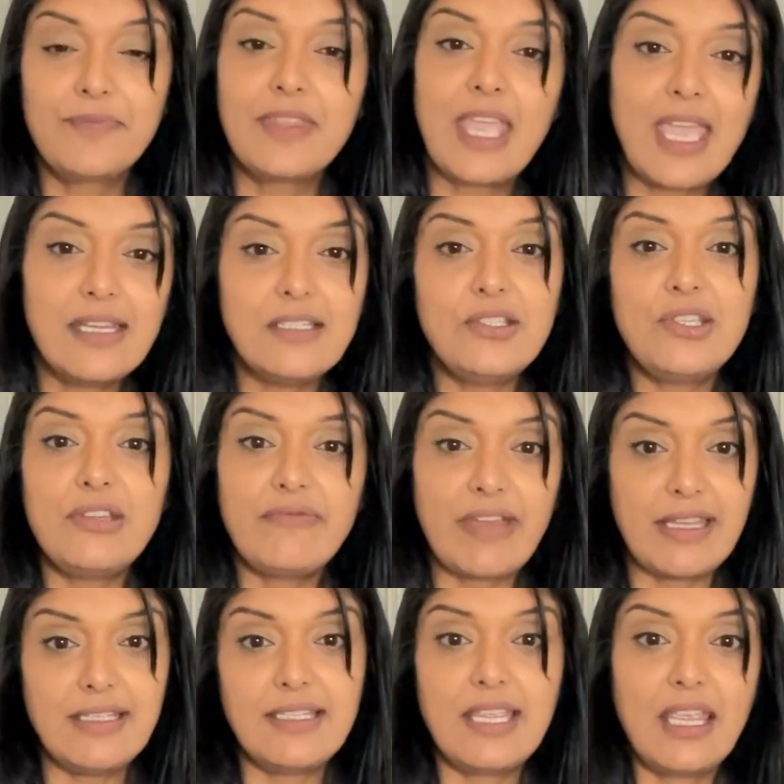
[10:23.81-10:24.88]
The energy
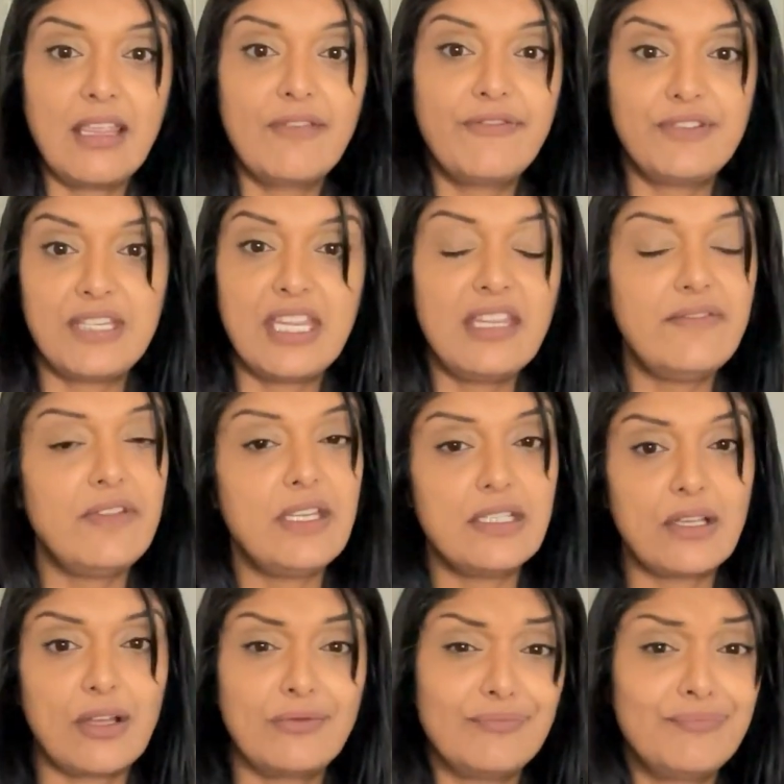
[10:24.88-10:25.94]
rating for TVs
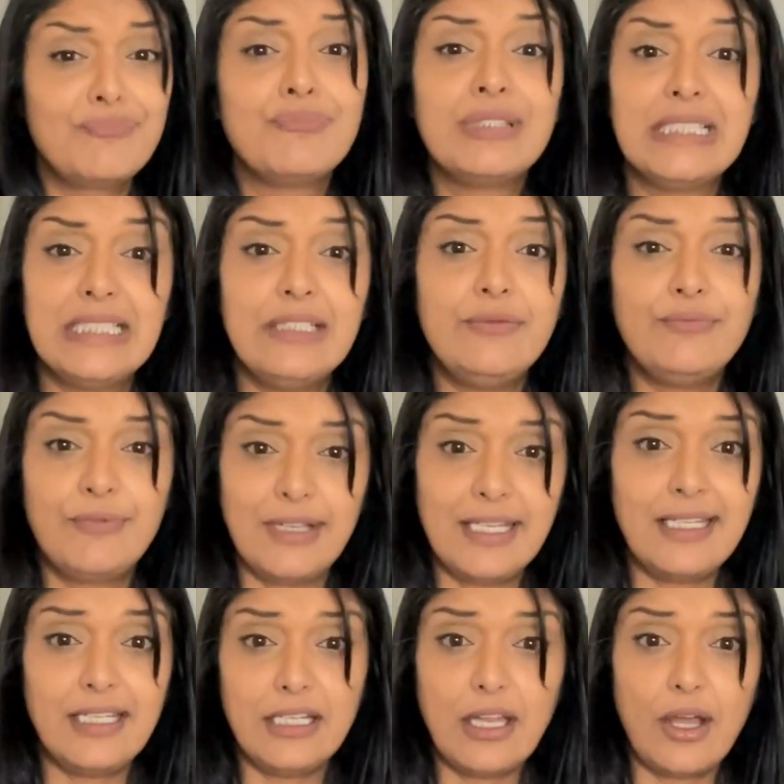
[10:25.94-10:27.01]
are really,
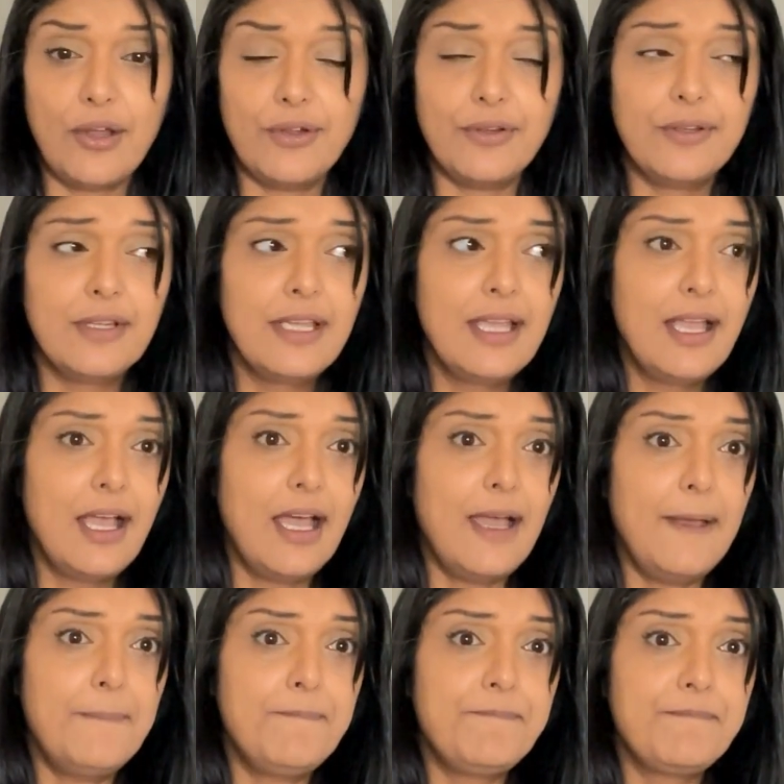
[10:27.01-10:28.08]
really low.
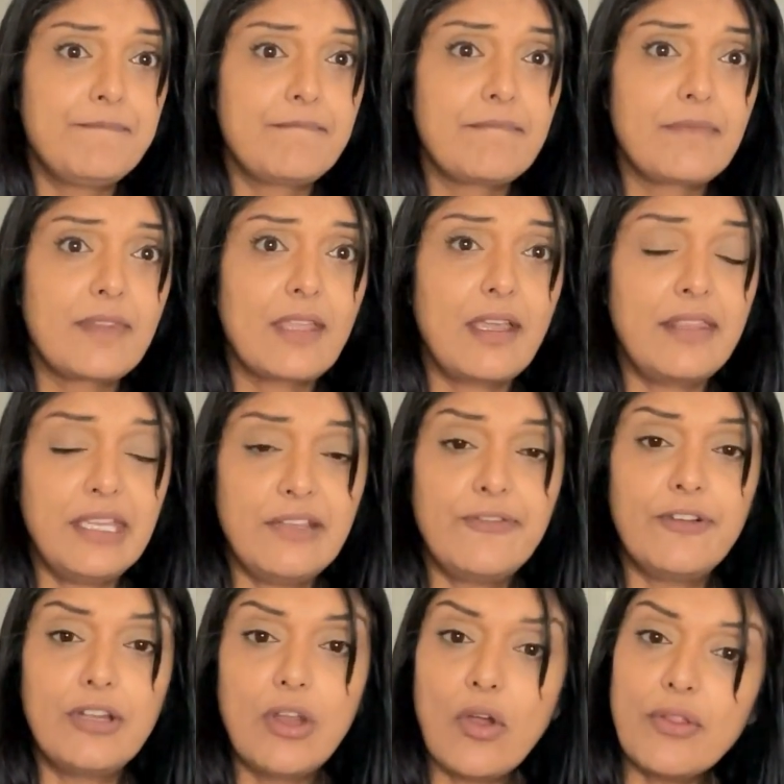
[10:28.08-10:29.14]
I think
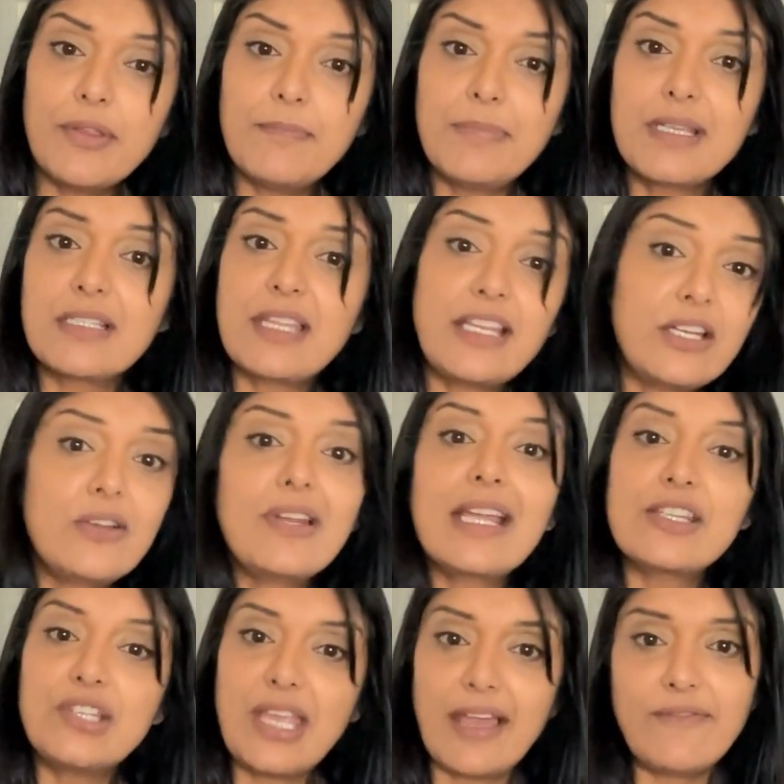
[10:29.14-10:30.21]
for a lot of them, because they don't
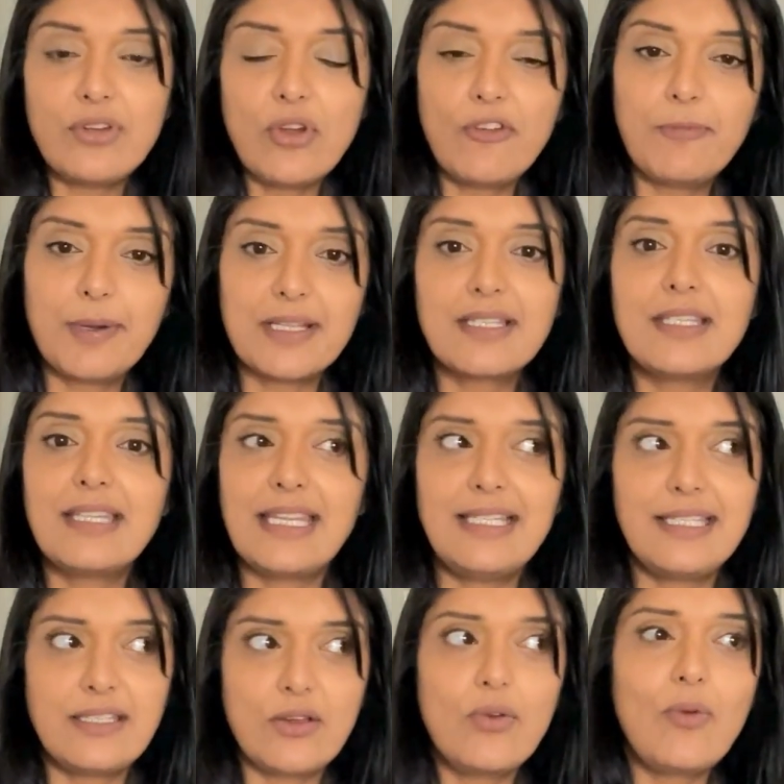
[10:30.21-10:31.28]
actually have an off button, they
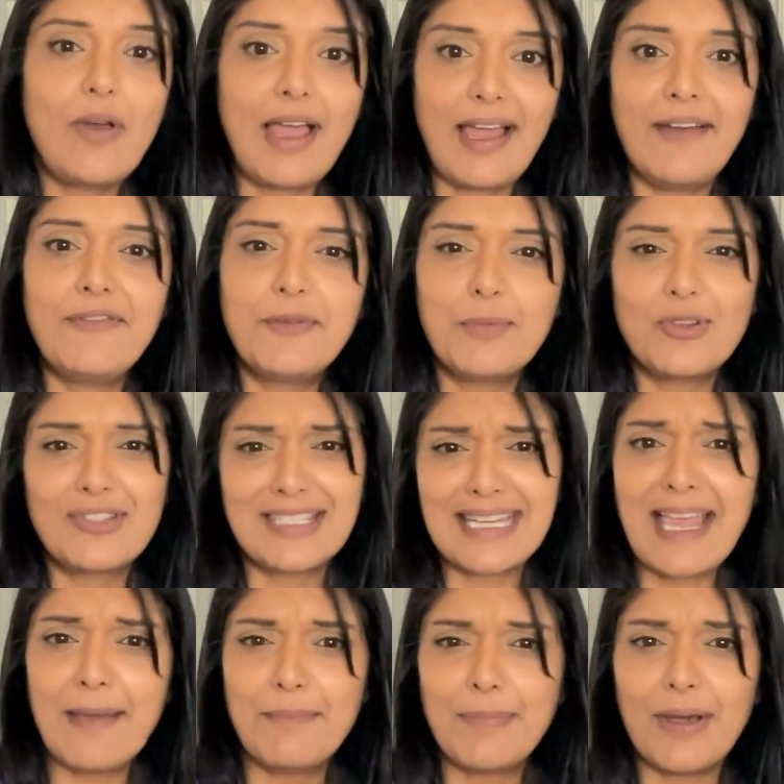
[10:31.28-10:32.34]
still have them on
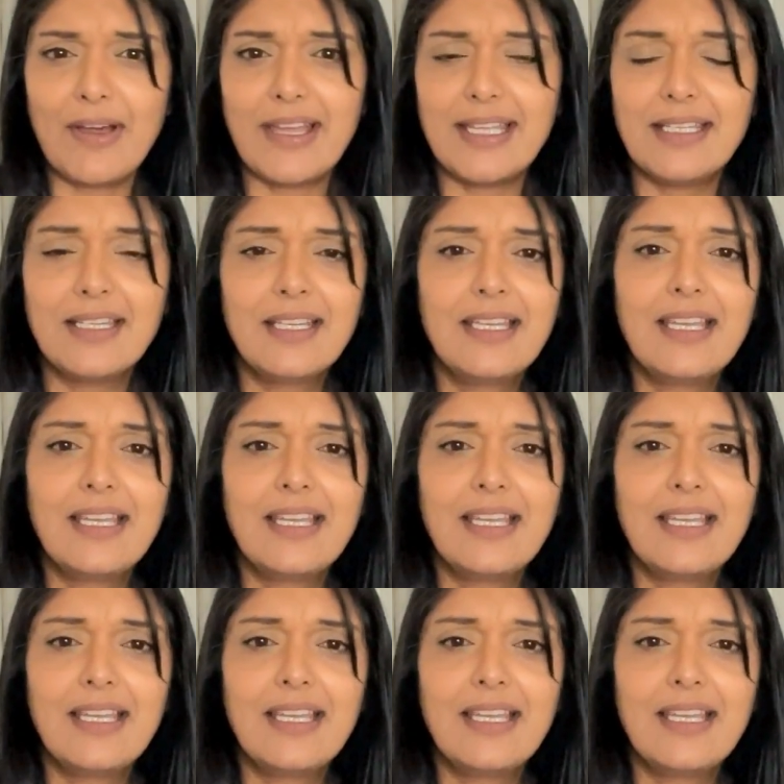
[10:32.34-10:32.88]
standby.